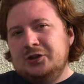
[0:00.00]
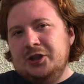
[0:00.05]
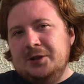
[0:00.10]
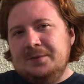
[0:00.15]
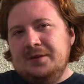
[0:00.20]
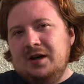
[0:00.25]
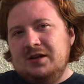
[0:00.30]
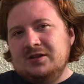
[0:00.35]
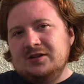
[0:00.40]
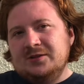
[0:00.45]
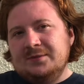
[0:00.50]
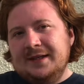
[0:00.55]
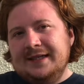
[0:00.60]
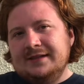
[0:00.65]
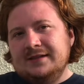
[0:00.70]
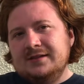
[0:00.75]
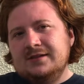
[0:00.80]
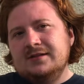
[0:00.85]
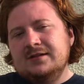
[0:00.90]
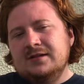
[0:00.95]
Blaster
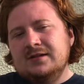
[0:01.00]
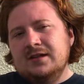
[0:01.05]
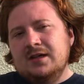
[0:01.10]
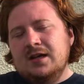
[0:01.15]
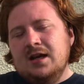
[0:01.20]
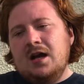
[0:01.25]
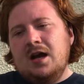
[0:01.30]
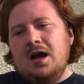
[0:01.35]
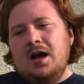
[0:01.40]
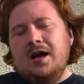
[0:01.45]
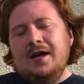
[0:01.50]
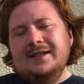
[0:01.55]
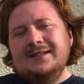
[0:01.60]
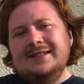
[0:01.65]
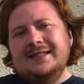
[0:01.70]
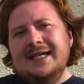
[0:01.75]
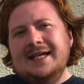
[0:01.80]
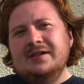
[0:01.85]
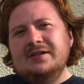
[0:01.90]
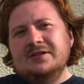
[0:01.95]
Blades,
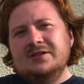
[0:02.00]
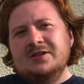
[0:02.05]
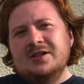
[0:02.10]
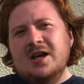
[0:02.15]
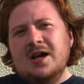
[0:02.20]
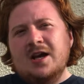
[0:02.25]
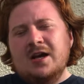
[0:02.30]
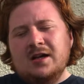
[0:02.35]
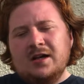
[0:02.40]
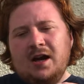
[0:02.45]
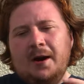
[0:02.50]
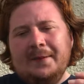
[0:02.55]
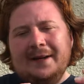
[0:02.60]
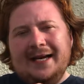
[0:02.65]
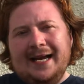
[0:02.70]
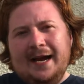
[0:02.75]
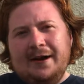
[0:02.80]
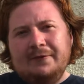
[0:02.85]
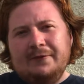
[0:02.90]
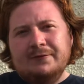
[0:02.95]
Seekers
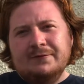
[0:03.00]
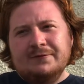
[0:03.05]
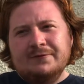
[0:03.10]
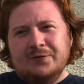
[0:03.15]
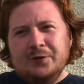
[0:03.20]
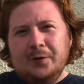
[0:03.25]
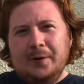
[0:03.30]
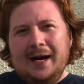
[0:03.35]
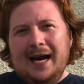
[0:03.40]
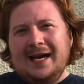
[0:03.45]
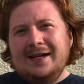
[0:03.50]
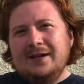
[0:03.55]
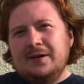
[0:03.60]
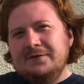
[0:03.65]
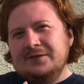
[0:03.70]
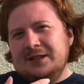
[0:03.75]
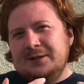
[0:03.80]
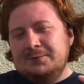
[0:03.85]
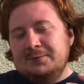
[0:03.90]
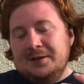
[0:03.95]
coming out through it. And
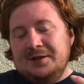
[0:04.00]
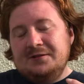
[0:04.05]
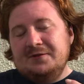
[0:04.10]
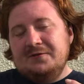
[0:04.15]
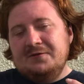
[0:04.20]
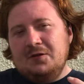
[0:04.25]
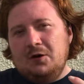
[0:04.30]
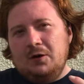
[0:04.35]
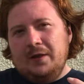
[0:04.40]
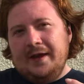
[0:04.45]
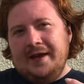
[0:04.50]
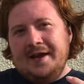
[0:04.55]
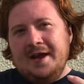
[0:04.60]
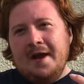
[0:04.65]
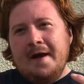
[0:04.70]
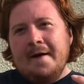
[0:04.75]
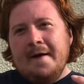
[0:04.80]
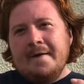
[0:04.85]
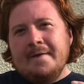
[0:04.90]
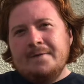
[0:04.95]
obviously when you've got the
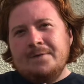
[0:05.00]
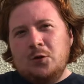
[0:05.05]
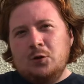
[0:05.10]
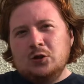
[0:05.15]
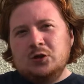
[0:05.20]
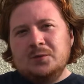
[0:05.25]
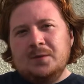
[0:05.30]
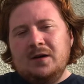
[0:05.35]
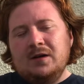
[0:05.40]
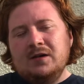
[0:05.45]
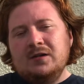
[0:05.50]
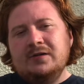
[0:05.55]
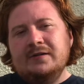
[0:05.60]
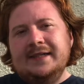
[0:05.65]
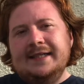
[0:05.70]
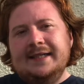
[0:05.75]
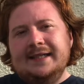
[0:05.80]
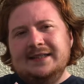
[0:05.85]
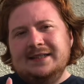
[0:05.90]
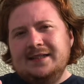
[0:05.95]
force marker
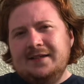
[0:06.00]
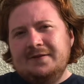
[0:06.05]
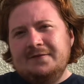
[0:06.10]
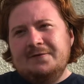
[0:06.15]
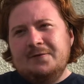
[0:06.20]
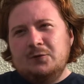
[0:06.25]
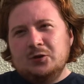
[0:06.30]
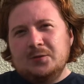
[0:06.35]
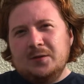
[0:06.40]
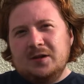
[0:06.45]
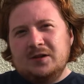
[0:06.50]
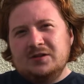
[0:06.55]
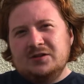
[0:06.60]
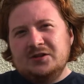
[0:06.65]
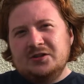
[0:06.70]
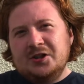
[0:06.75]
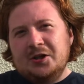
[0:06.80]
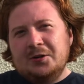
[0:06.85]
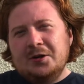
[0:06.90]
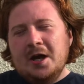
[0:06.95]
and it gets the other force marker,
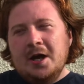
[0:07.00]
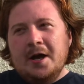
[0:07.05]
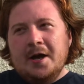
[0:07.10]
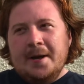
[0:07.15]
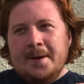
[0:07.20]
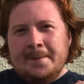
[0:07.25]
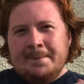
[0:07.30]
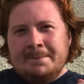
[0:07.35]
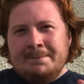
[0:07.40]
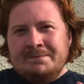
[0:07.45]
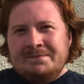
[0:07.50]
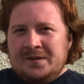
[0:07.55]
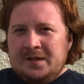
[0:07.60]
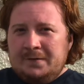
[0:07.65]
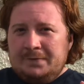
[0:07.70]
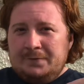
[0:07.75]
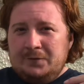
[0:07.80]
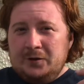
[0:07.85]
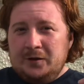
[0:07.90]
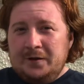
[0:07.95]
so
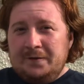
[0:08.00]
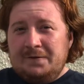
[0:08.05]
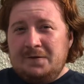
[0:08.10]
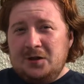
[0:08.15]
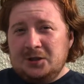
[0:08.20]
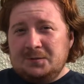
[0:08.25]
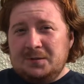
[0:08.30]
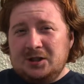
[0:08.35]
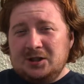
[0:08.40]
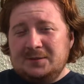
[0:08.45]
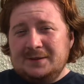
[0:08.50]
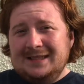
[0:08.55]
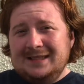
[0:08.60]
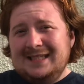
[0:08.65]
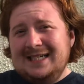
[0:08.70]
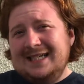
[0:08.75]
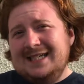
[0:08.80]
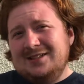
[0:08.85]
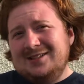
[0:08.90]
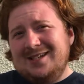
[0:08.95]
for the first Blast Blade
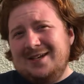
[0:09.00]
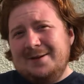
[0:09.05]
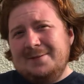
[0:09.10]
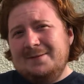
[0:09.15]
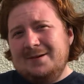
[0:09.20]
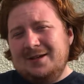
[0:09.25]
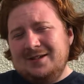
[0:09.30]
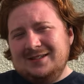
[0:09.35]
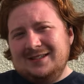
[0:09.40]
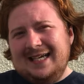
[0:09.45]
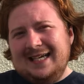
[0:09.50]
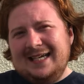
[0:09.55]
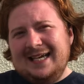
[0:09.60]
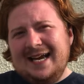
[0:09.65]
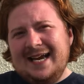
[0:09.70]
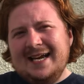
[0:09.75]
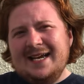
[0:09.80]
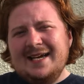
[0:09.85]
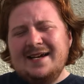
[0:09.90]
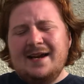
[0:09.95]
Seeker, it's going to be plus
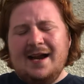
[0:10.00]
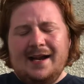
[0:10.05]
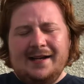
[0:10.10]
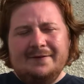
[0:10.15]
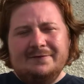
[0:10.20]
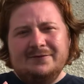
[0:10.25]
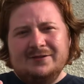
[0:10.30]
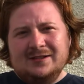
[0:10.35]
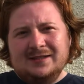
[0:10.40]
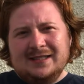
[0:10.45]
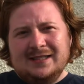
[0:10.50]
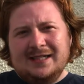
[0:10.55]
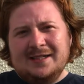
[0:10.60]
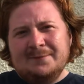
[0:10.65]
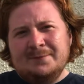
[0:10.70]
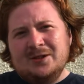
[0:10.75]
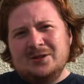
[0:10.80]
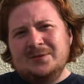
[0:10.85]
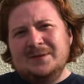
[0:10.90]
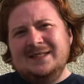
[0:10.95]
10k, and then for the
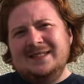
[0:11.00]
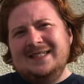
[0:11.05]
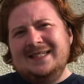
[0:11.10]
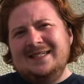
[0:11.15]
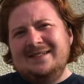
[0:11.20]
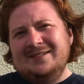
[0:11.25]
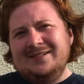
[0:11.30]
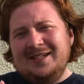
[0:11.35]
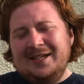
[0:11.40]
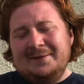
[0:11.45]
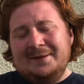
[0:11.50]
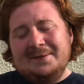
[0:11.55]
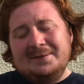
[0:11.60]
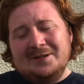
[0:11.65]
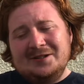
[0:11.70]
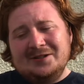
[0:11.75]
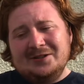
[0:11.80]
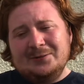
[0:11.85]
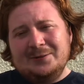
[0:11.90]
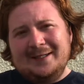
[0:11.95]
second Blast Blade Seeker, it's going to be
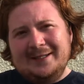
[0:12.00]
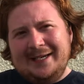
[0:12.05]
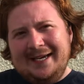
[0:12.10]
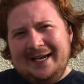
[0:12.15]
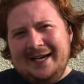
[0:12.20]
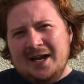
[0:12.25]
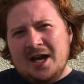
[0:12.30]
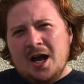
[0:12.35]
plus 20k.